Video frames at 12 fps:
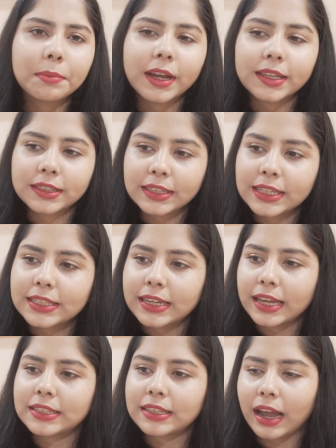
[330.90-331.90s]
because these
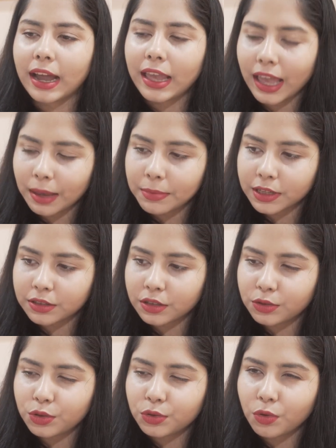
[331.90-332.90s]
days I have
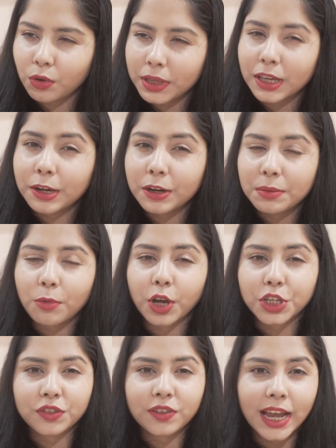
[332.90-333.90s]
access to so many good
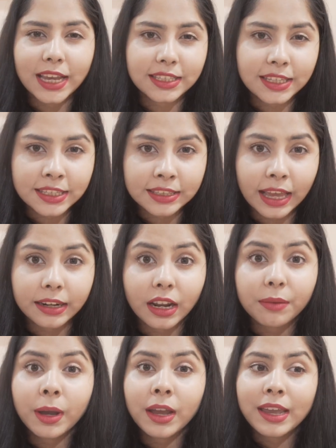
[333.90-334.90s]
moisturizers that
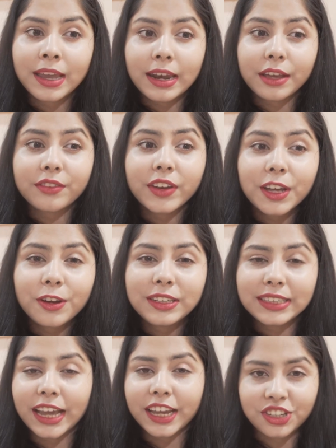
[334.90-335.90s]
have like very
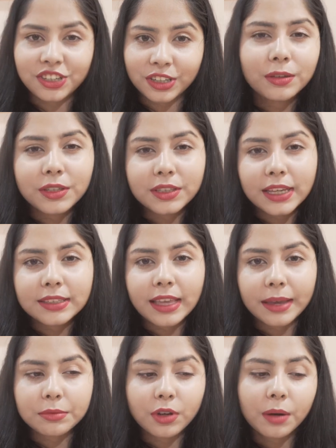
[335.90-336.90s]
good texture. Those things
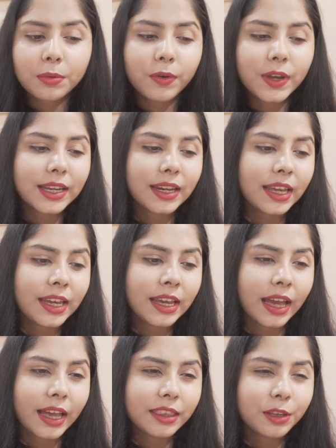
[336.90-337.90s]
absorb
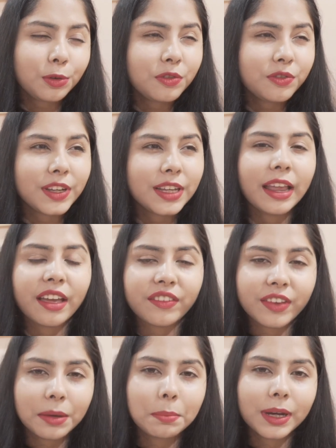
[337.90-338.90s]
quickly and they don't feel
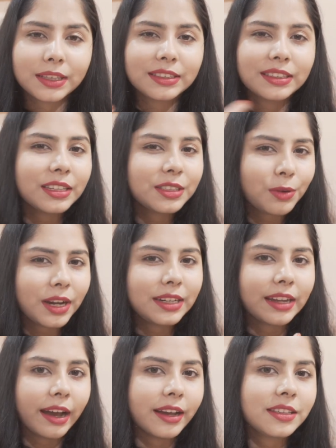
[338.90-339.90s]
heavy, but this one
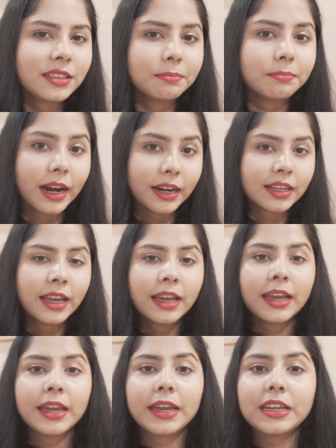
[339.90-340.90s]
does. But
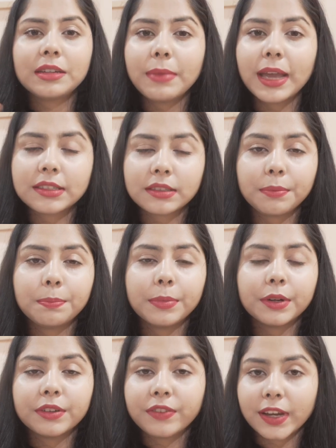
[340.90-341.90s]
it makes a
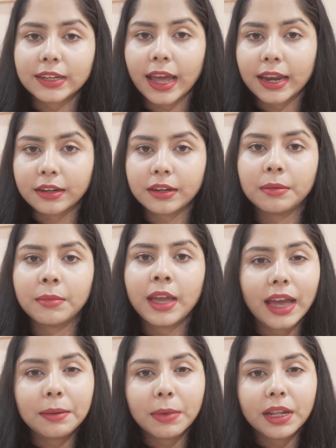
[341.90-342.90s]
perfect hand cream.
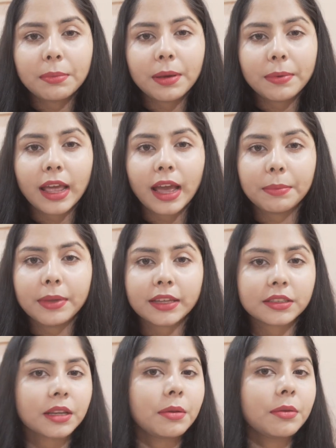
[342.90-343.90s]
And many people have been
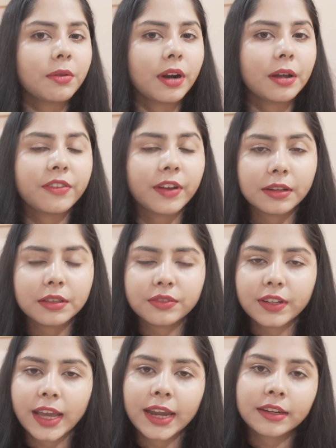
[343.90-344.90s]
asking me for a
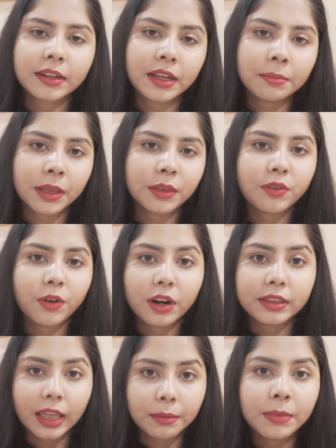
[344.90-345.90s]
fragrance-free hand cream, and
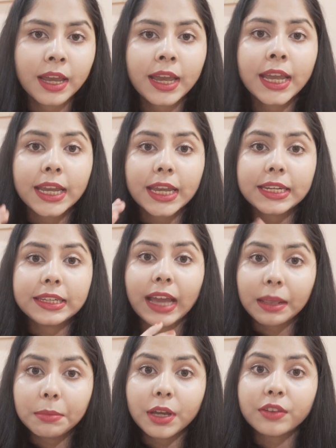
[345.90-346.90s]
for them it
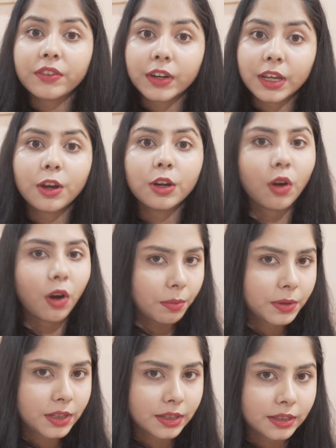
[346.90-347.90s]
can be a very good
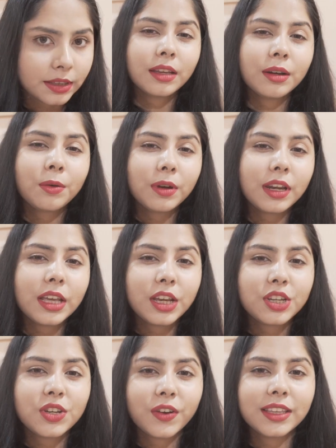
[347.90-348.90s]
option. The only
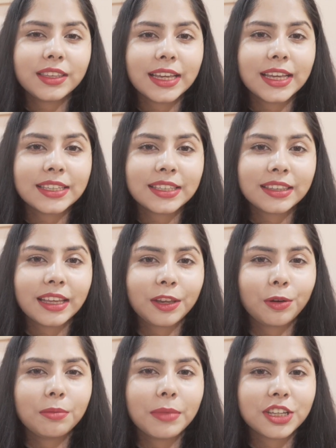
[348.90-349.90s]
issue with this, they
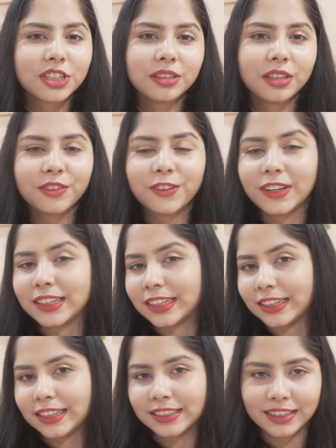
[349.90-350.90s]
don't mention the full
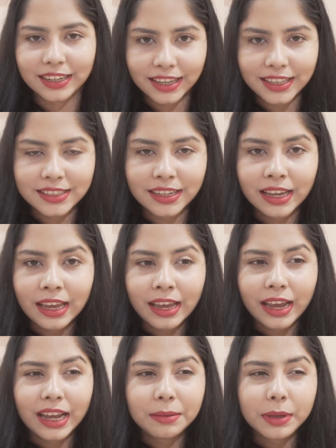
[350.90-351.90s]
ingredients list,
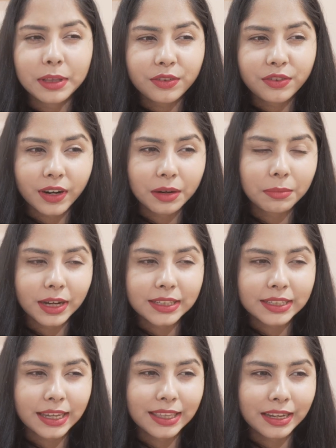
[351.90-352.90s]
and many pharma
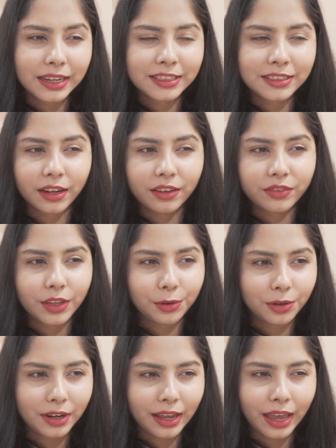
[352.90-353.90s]
skincare stuff, they
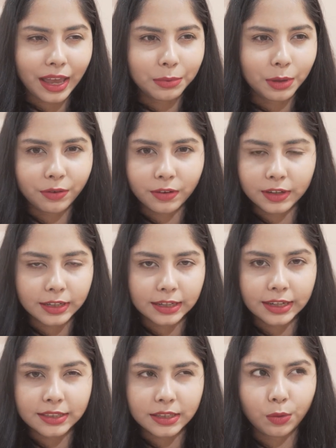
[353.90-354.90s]
don't have the full
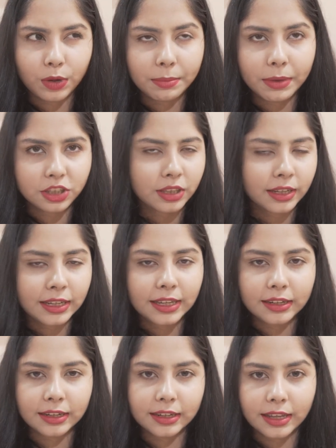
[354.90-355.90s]
ingredients, they only mention the key
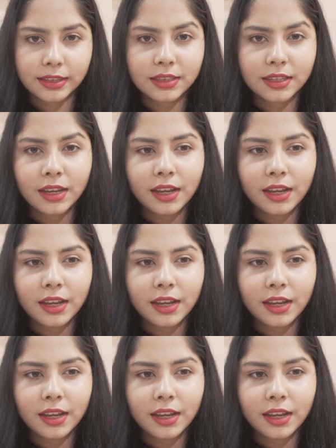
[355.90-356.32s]
ingredients,